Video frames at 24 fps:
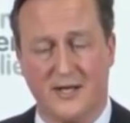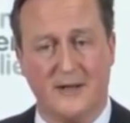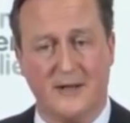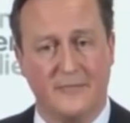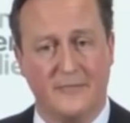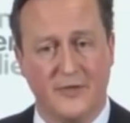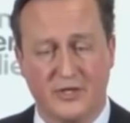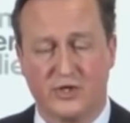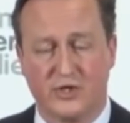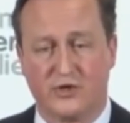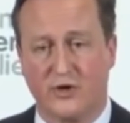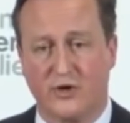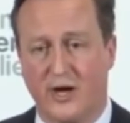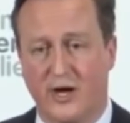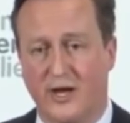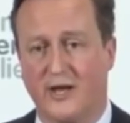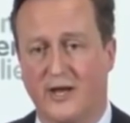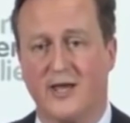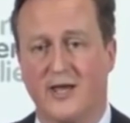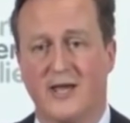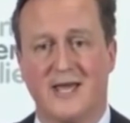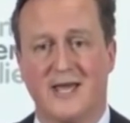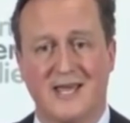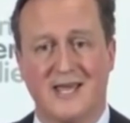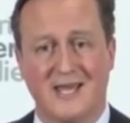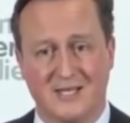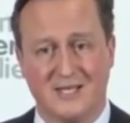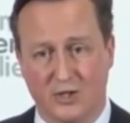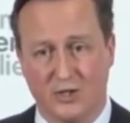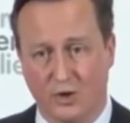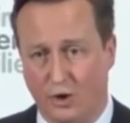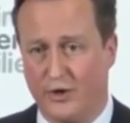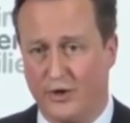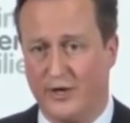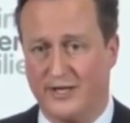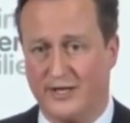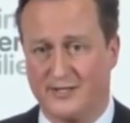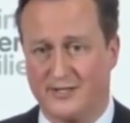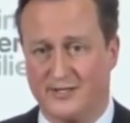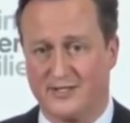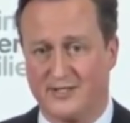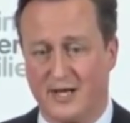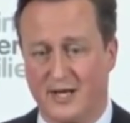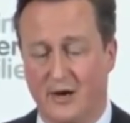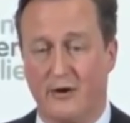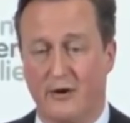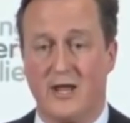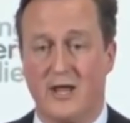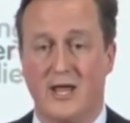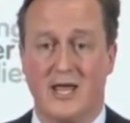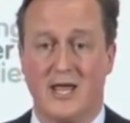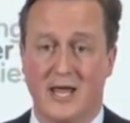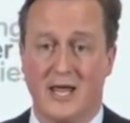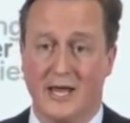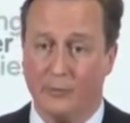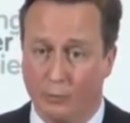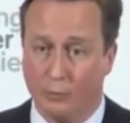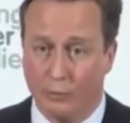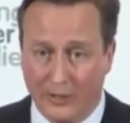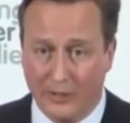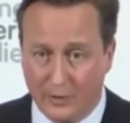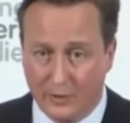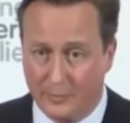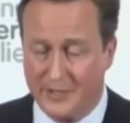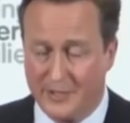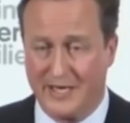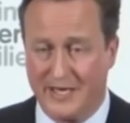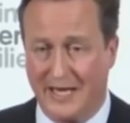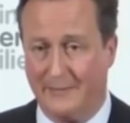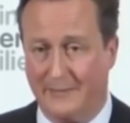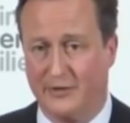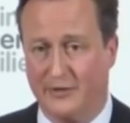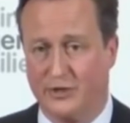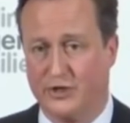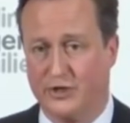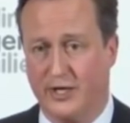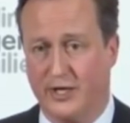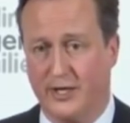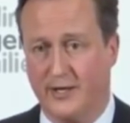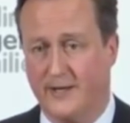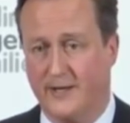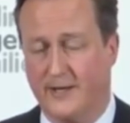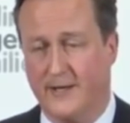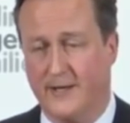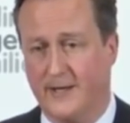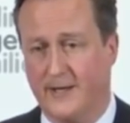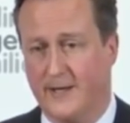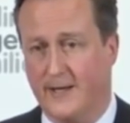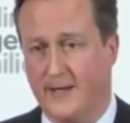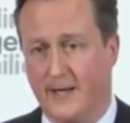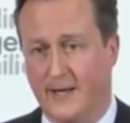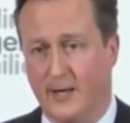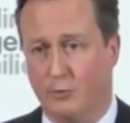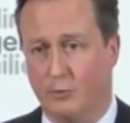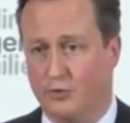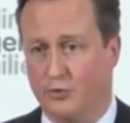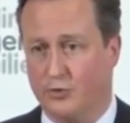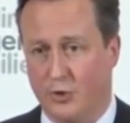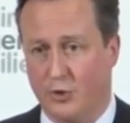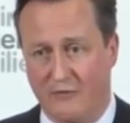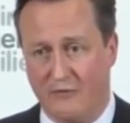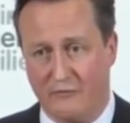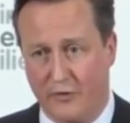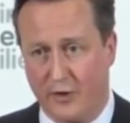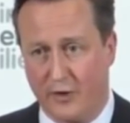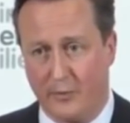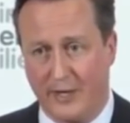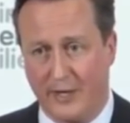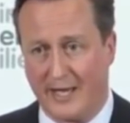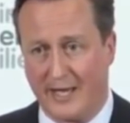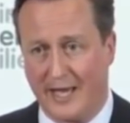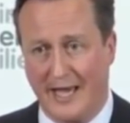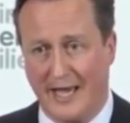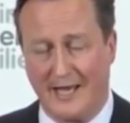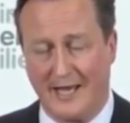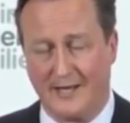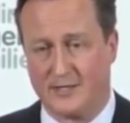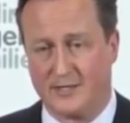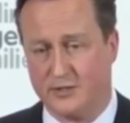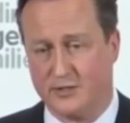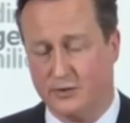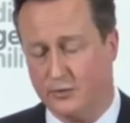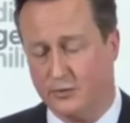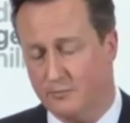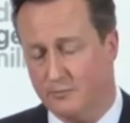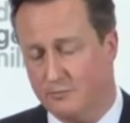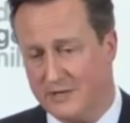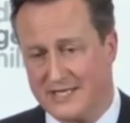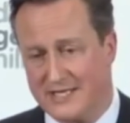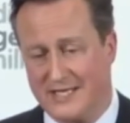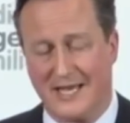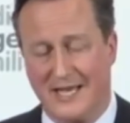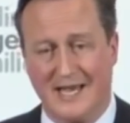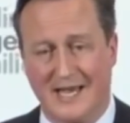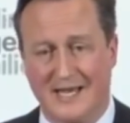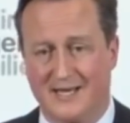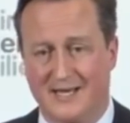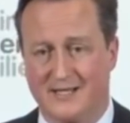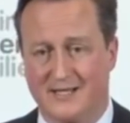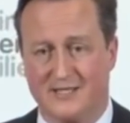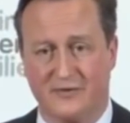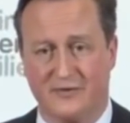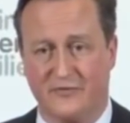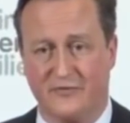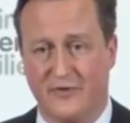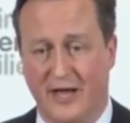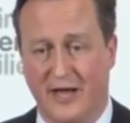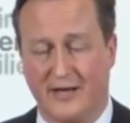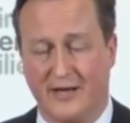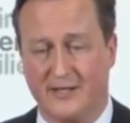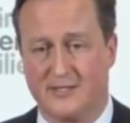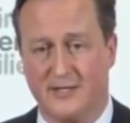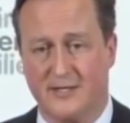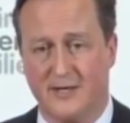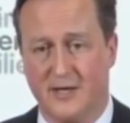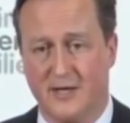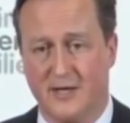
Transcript: This strike is not necessary. It will be damaging. We'll do everything we can to mitigate its effects.